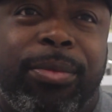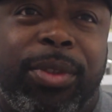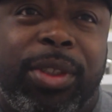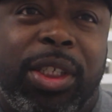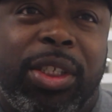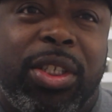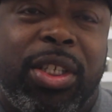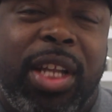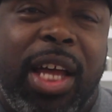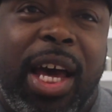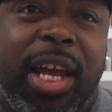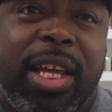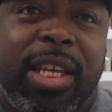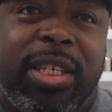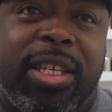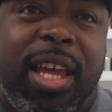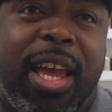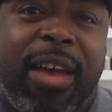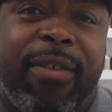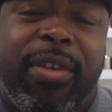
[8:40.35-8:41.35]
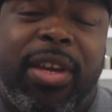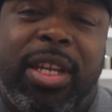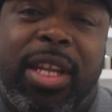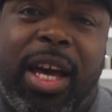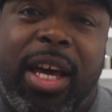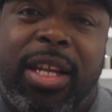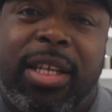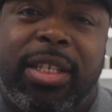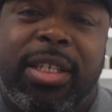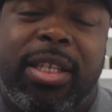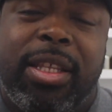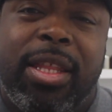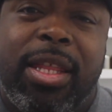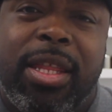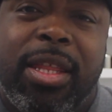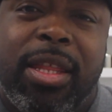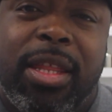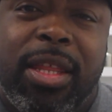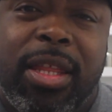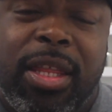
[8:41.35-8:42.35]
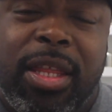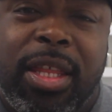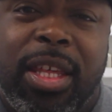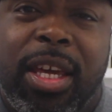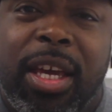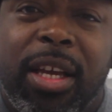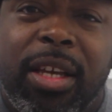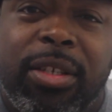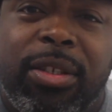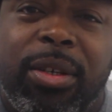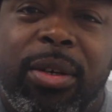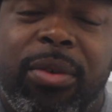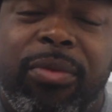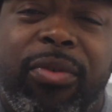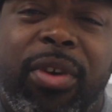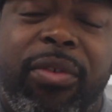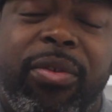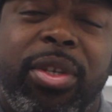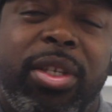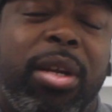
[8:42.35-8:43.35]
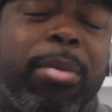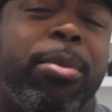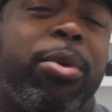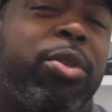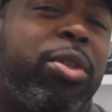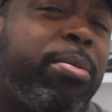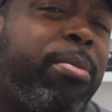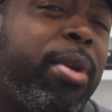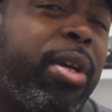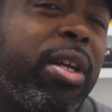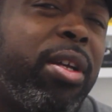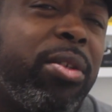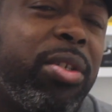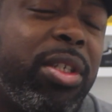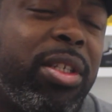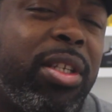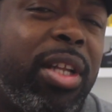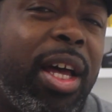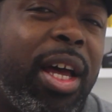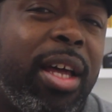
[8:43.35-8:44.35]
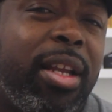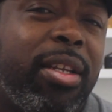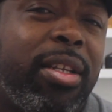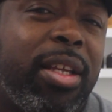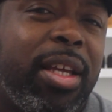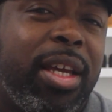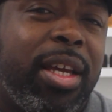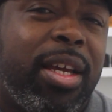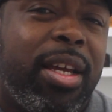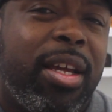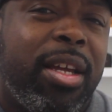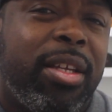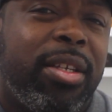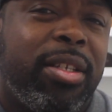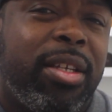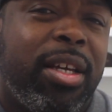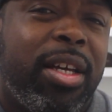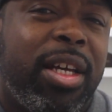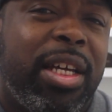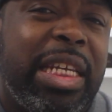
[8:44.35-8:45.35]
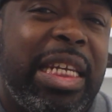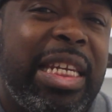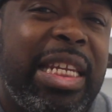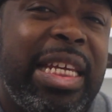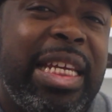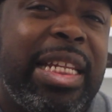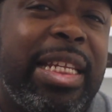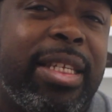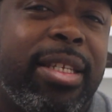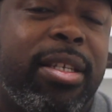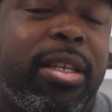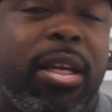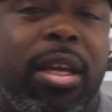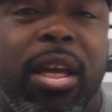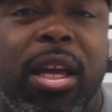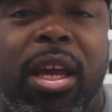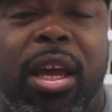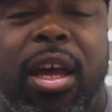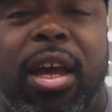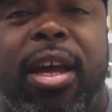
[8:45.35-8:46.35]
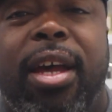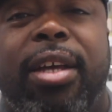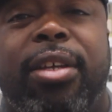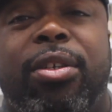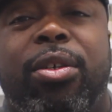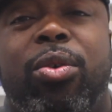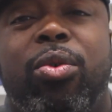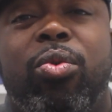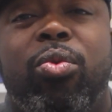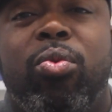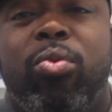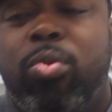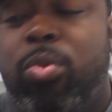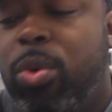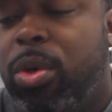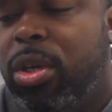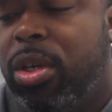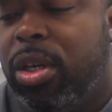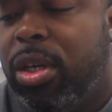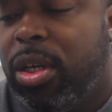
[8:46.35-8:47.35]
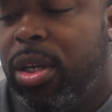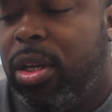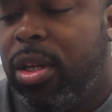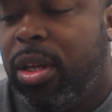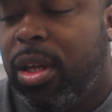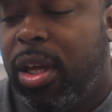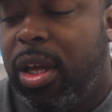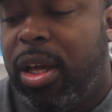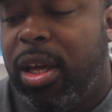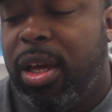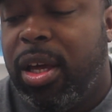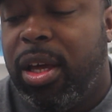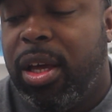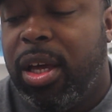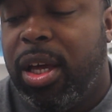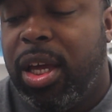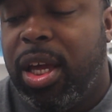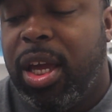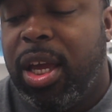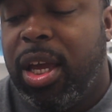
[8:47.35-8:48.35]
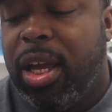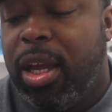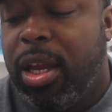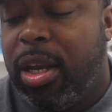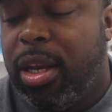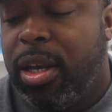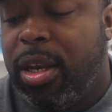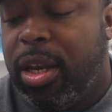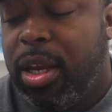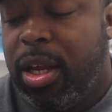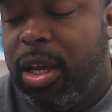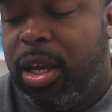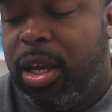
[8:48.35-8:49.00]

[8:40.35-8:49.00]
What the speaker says: just not as heavy, not as thick. So very similar smell, just not as dense as Oud Wood, and